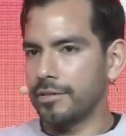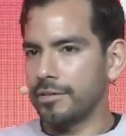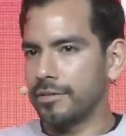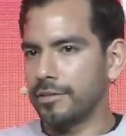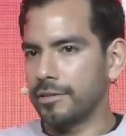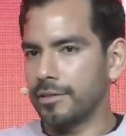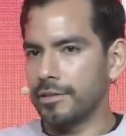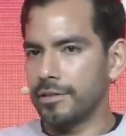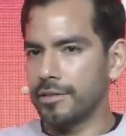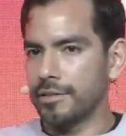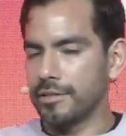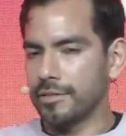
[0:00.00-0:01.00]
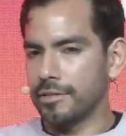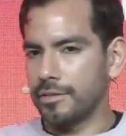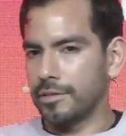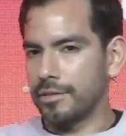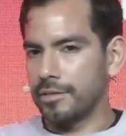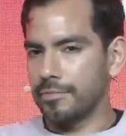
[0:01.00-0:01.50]
the
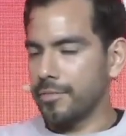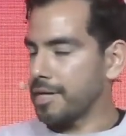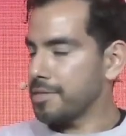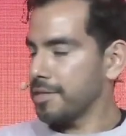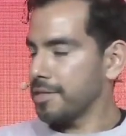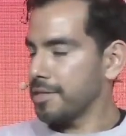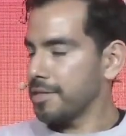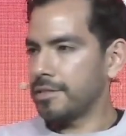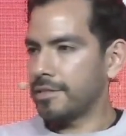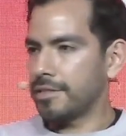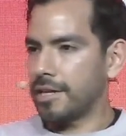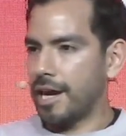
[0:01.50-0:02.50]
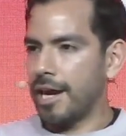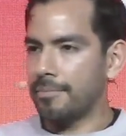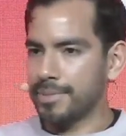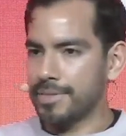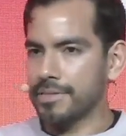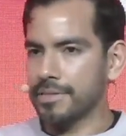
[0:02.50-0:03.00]
Magic Eden
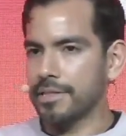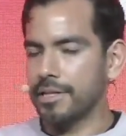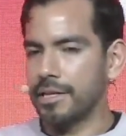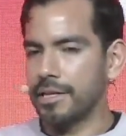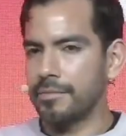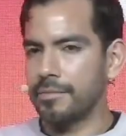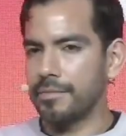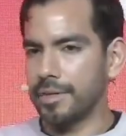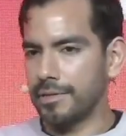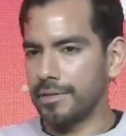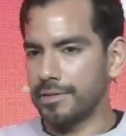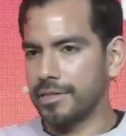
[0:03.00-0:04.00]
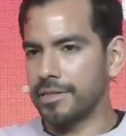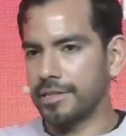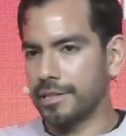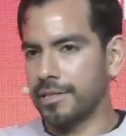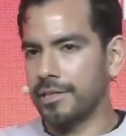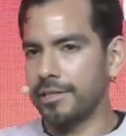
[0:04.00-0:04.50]
apps. I'll say like
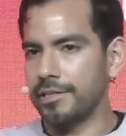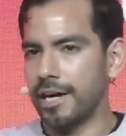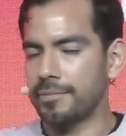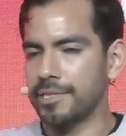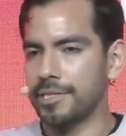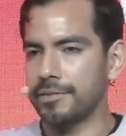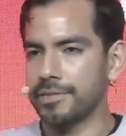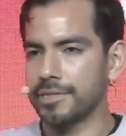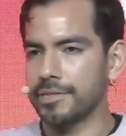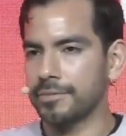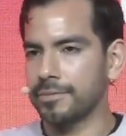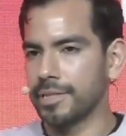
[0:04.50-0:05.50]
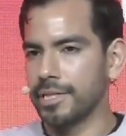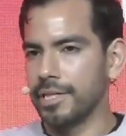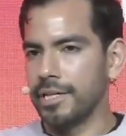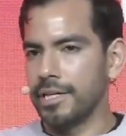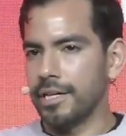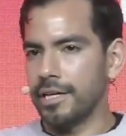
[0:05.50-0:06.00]
the apps ecosystem
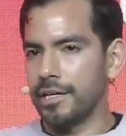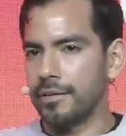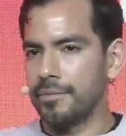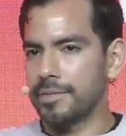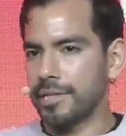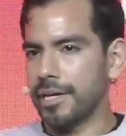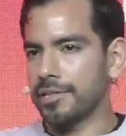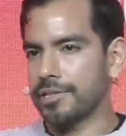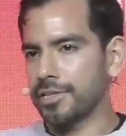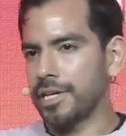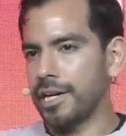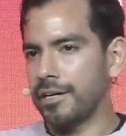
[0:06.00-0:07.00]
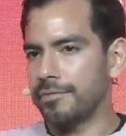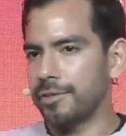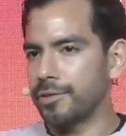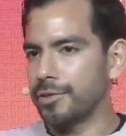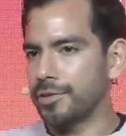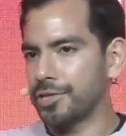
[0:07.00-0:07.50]
to actually have
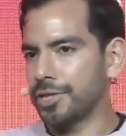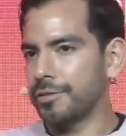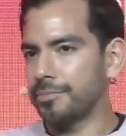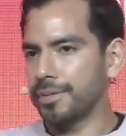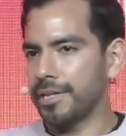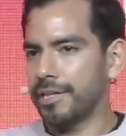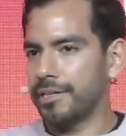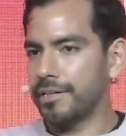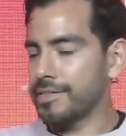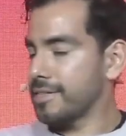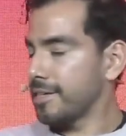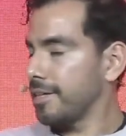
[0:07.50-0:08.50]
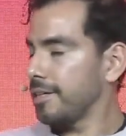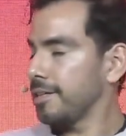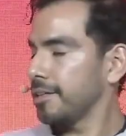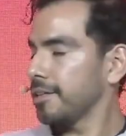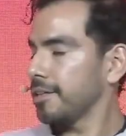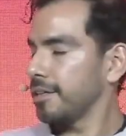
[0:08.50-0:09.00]
ownership and a
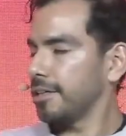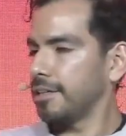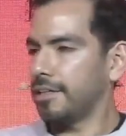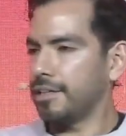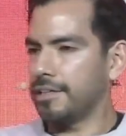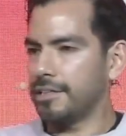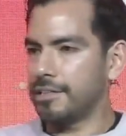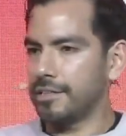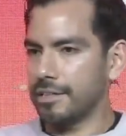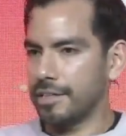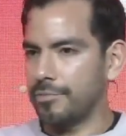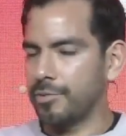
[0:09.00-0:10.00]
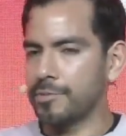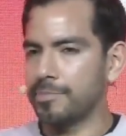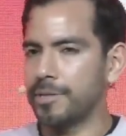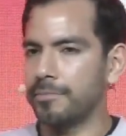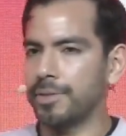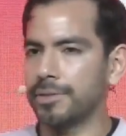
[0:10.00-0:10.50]
stake in what's
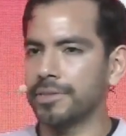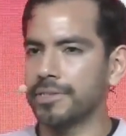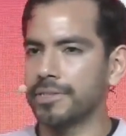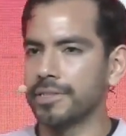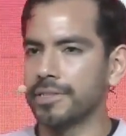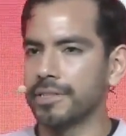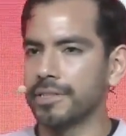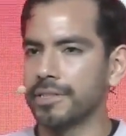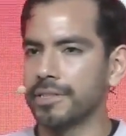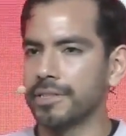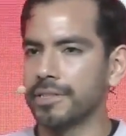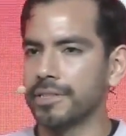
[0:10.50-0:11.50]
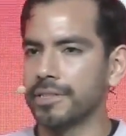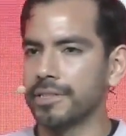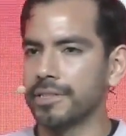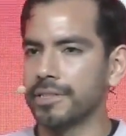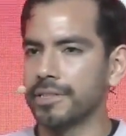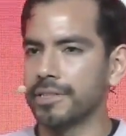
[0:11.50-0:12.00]
being built.
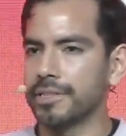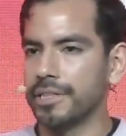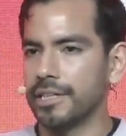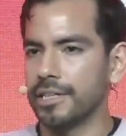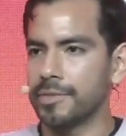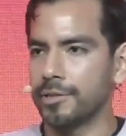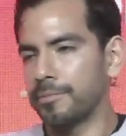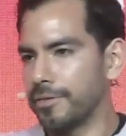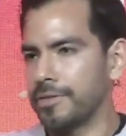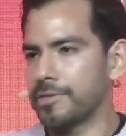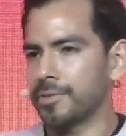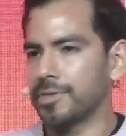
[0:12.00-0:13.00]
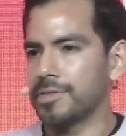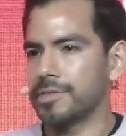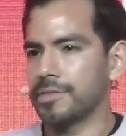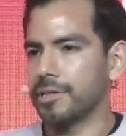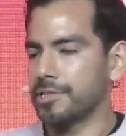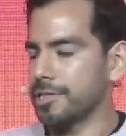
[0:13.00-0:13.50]
So an important part of this
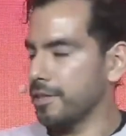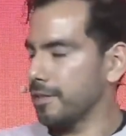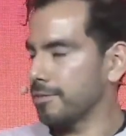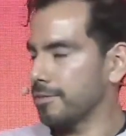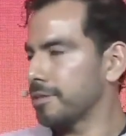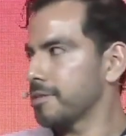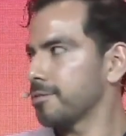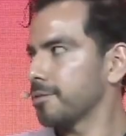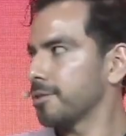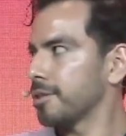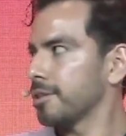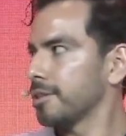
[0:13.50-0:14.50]
was launching governance for it.